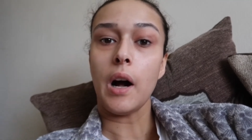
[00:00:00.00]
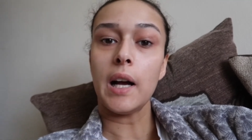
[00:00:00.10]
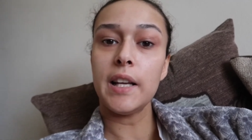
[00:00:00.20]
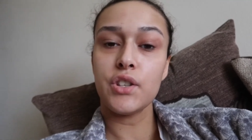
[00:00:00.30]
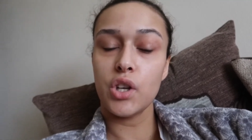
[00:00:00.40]

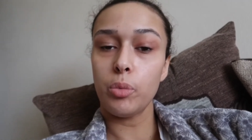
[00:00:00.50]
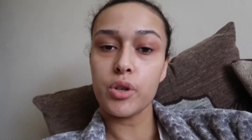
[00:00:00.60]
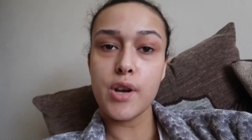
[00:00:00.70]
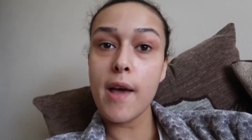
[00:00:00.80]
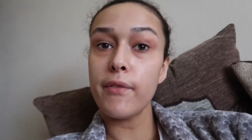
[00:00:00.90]
I literally
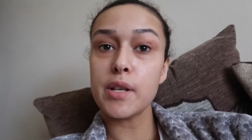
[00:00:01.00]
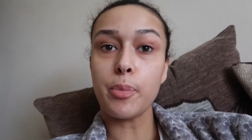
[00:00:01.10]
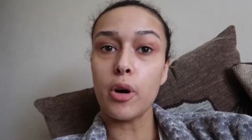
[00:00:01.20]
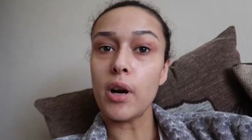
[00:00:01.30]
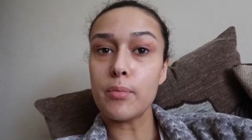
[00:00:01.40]
watch Netflix
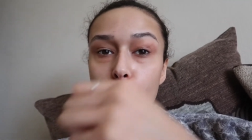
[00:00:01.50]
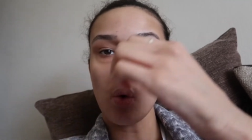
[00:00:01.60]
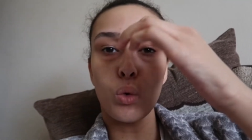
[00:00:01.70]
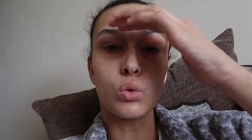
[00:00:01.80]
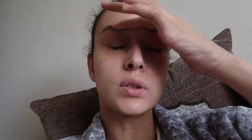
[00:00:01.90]
programs
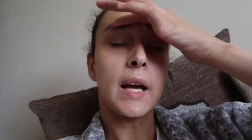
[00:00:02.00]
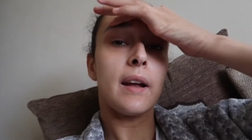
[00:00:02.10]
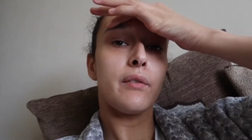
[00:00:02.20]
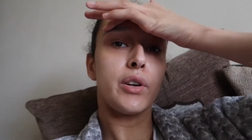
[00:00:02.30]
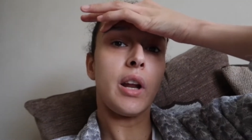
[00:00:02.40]
all day,
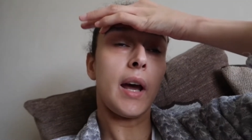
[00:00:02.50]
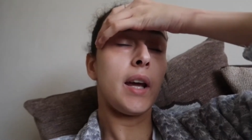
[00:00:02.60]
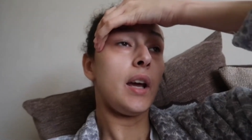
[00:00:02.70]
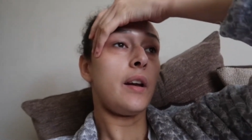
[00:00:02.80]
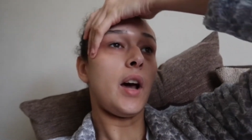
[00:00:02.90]
every
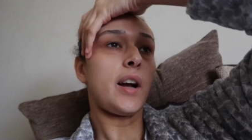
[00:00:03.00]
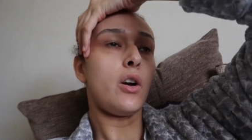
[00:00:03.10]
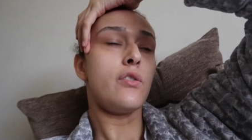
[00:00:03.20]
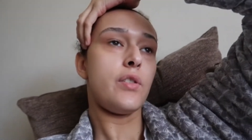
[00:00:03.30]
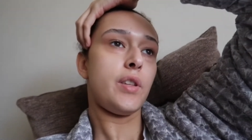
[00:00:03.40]
day and I
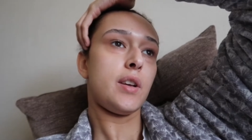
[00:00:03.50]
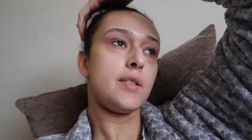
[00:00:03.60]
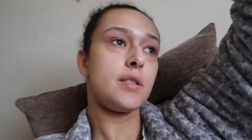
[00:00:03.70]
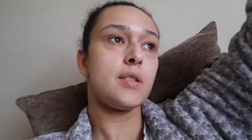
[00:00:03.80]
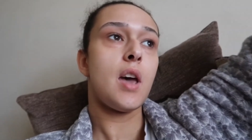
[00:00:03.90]
go through
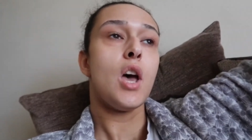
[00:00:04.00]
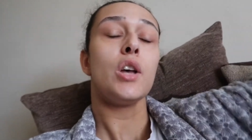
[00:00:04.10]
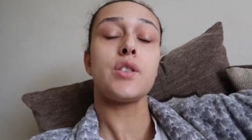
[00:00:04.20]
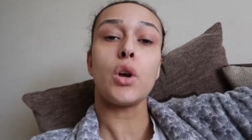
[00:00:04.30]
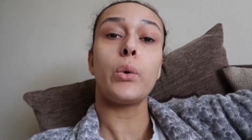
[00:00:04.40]
things
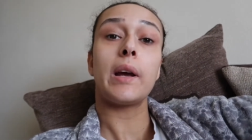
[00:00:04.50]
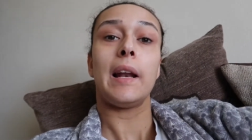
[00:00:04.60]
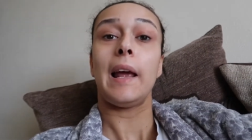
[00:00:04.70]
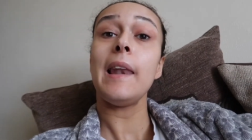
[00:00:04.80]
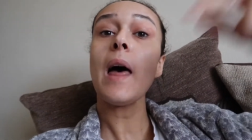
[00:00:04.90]
so
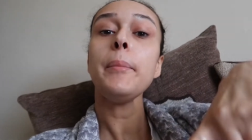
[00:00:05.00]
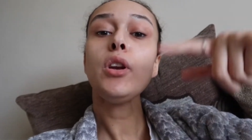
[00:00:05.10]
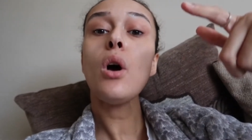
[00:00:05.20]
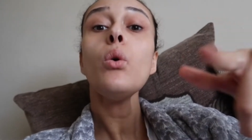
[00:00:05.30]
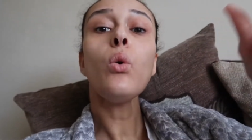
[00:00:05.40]
quickly. Let me
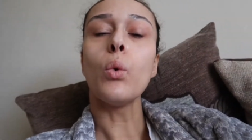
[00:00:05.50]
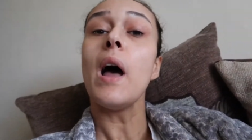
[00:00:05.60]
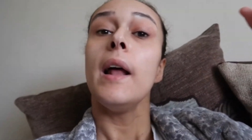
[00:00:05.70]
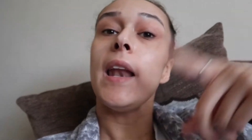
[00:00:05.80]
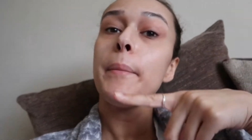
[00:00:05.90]
know all. Oh,
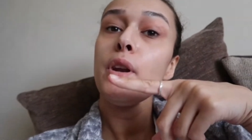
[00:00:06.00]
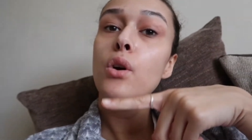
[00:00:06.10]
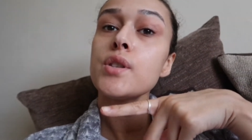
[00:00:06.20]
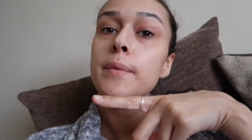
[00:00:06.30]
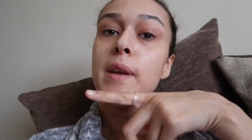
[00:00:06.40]
let me
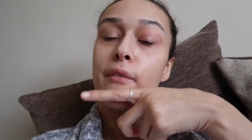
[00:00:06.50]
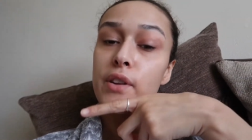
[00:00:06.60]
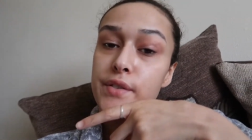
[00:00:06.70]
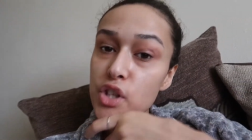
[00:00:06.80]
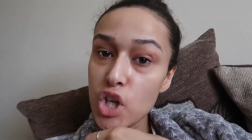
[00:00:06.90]
know some
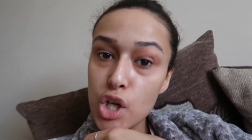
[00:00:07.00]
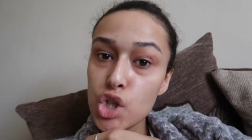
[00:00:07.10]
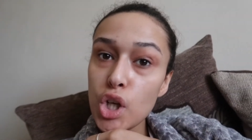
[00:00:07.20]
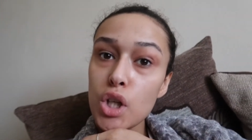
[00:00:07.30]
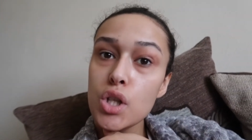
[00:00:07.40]
Netflix
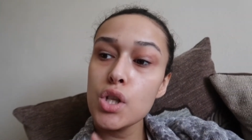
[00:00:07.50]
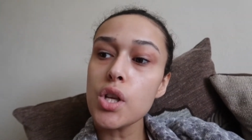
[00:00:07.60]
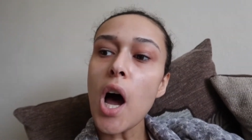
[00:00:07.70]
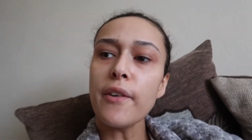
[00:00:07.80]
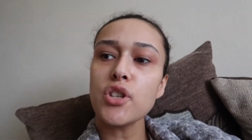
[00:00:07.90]
suggestions.
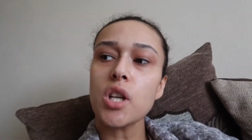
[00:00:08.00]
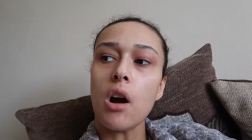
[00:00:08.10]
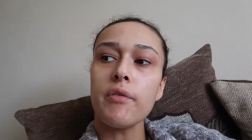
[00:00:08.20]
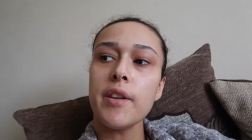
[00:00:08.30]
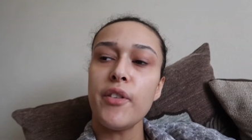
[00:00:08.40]
I've just
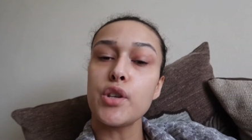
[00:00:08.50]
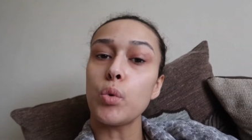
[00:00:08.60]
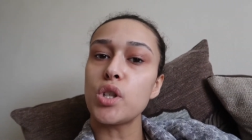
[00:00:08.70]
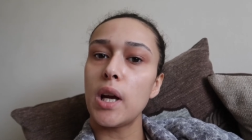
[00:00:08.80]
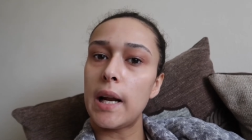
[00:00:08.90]
can't really finish
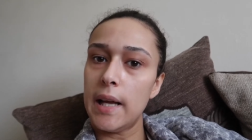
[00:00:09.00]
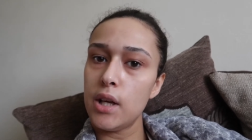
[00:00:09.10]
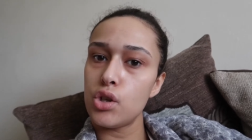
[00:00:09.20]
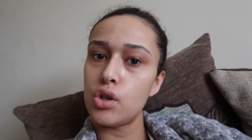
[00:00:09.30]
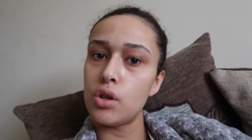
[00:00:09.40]
watching
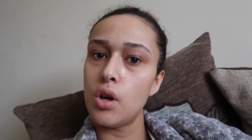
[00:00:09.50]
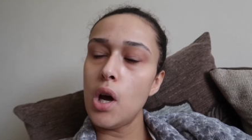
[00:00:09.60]
Glitch